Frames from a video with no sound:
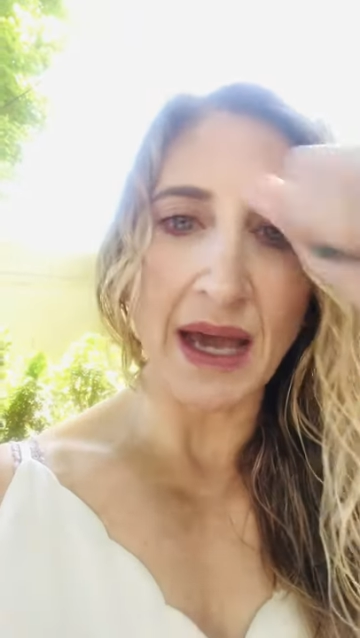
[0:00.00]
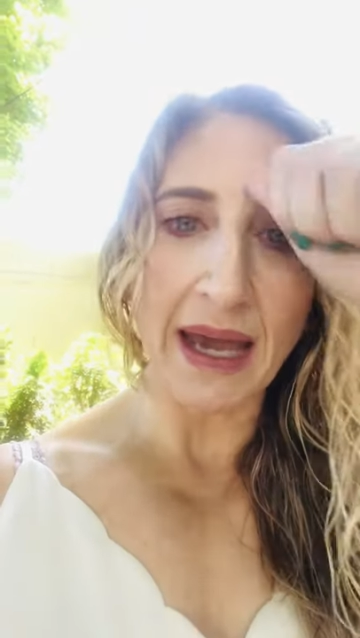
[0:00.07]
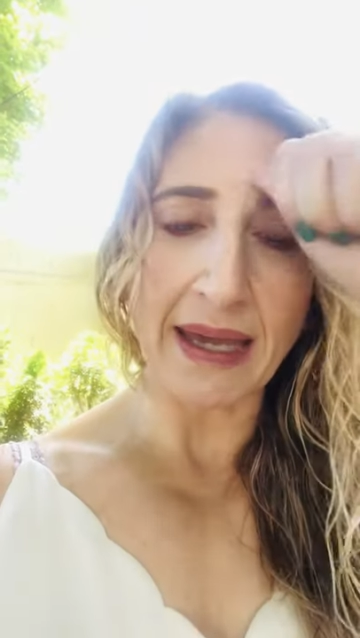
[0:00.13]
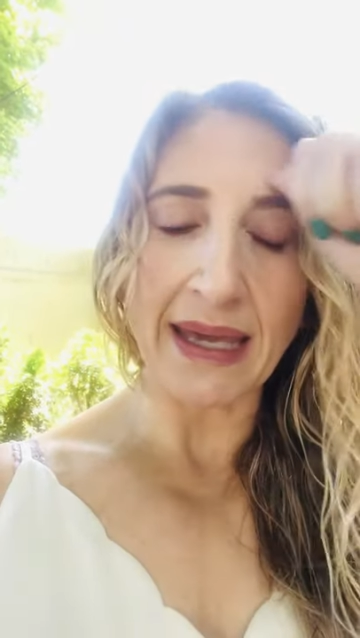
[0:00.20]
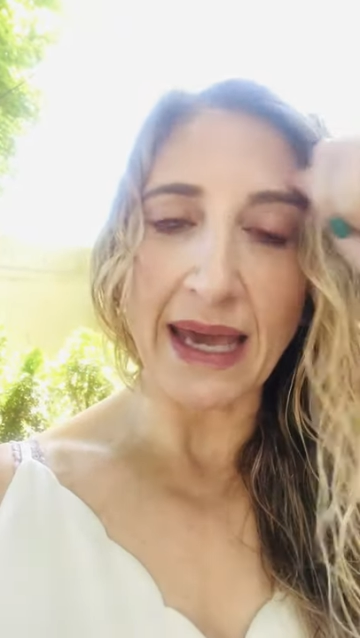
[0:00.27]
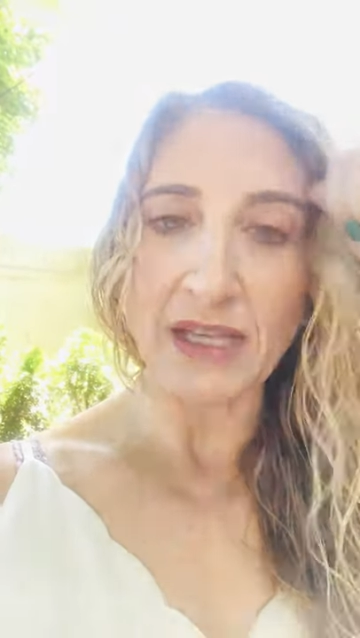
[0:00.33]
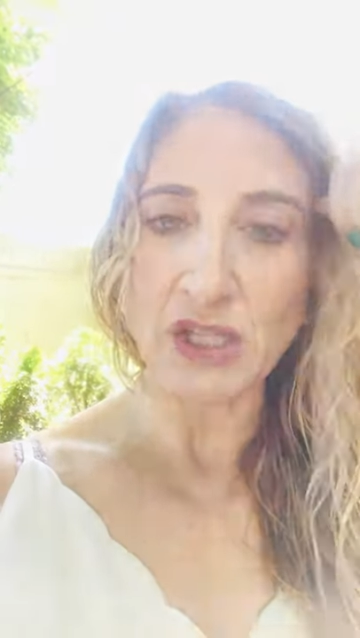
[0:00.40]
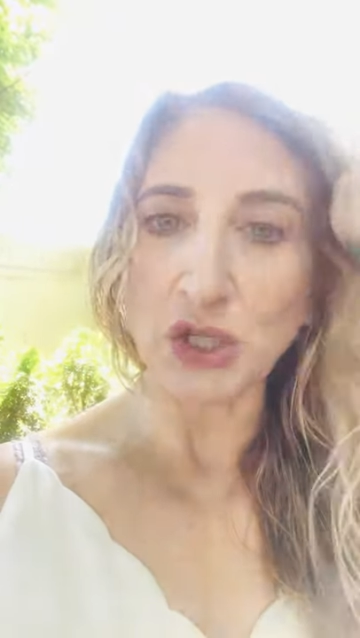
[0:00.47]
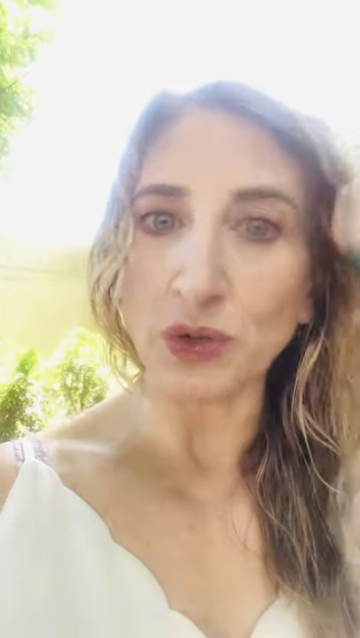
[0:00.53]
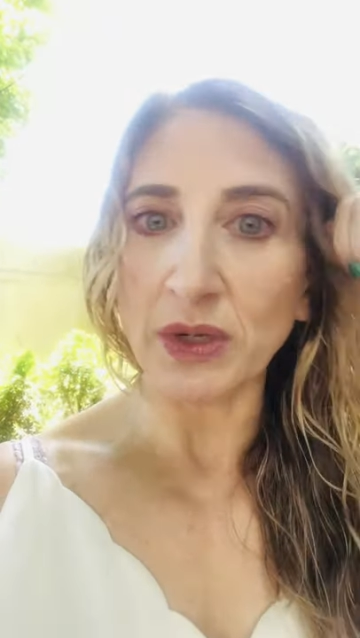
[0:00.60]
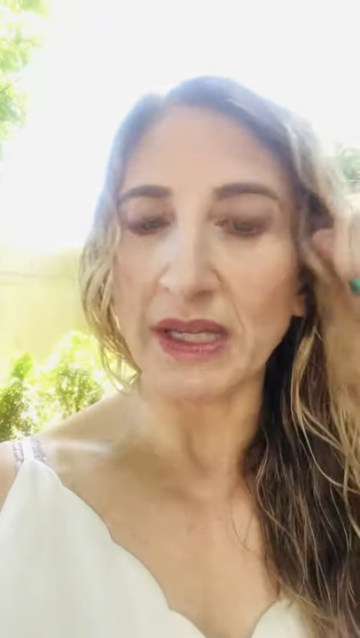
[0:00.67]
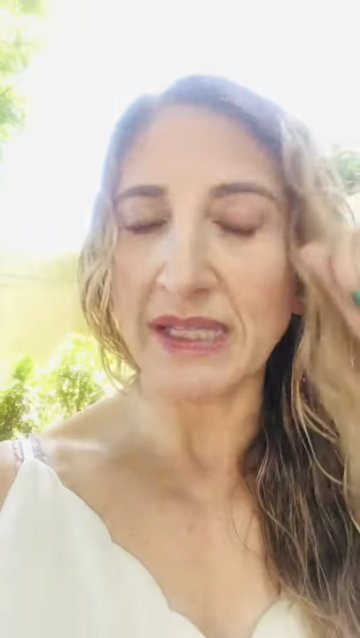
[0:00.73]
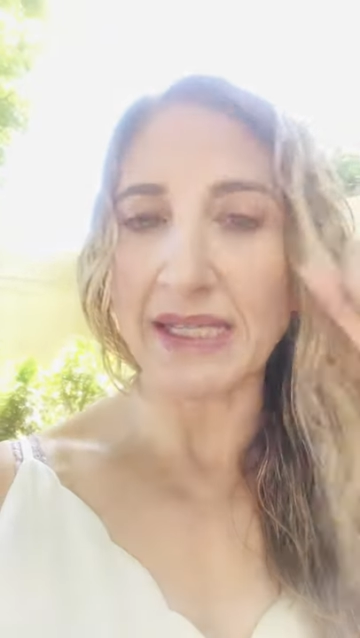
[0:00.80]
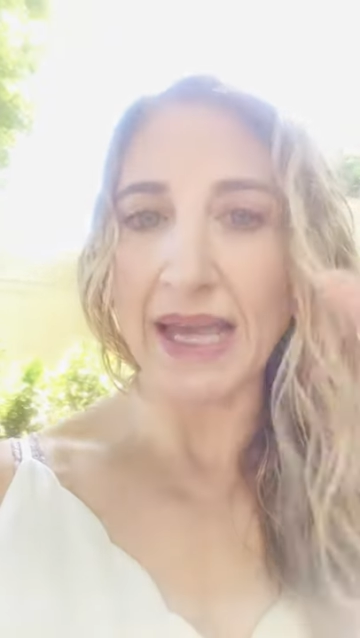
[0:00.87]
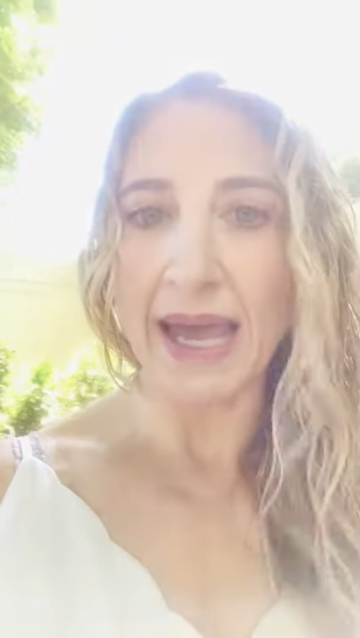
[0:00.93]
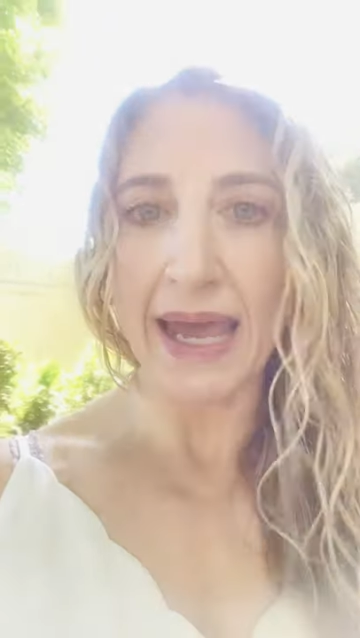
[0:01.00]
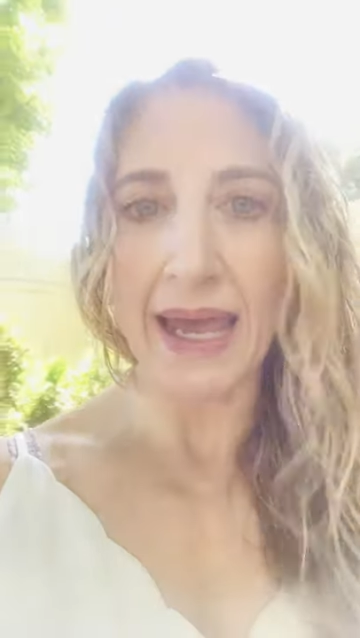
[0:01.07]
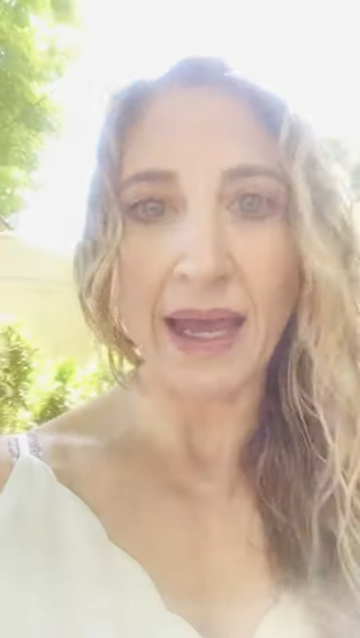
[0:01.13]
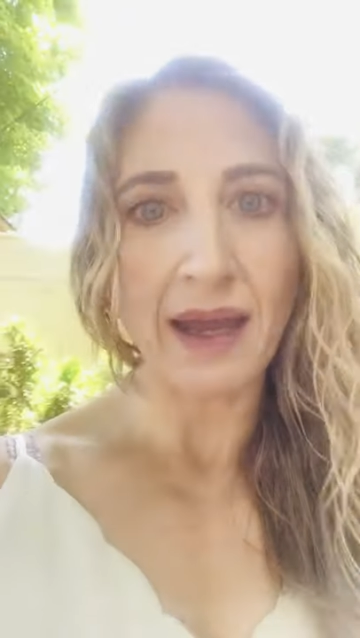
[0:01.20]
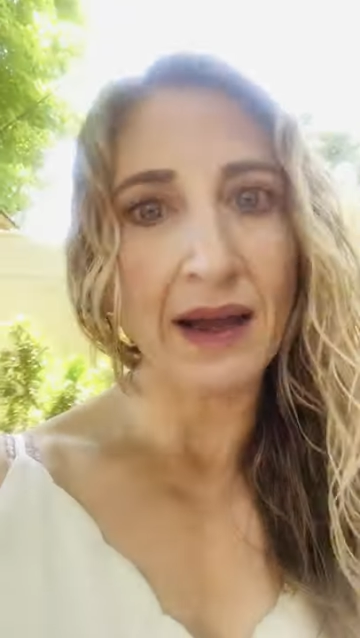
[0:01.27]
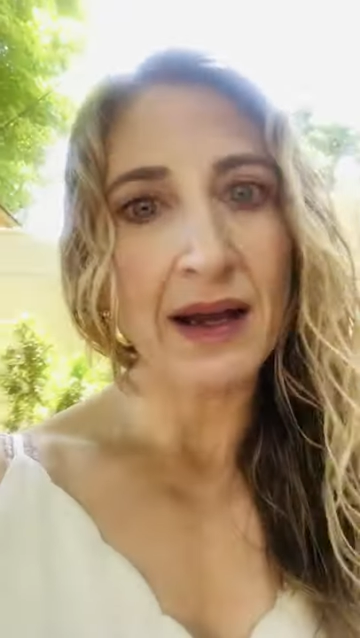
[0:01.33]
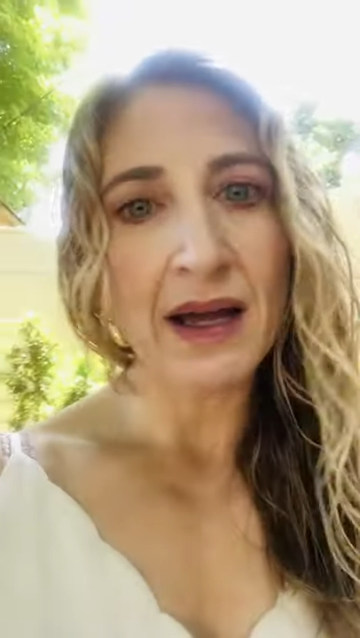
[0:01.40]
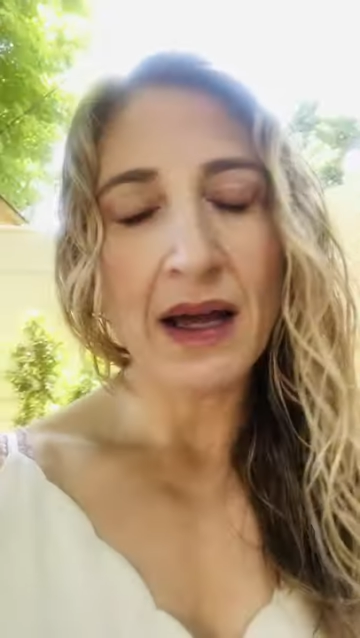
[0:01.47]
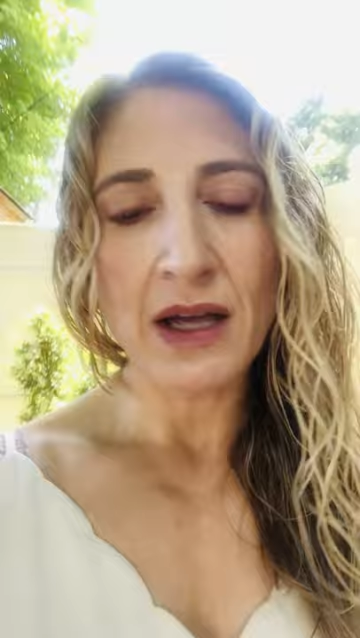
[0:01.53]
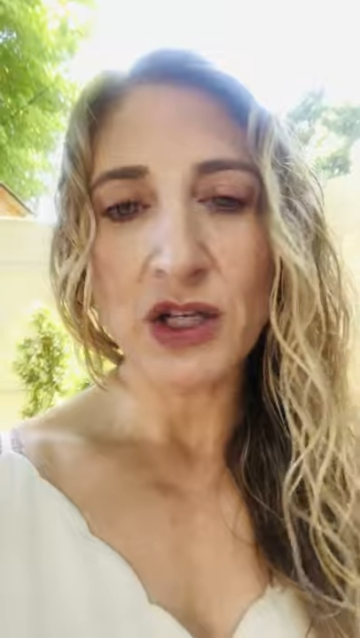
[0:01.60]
I guess you could say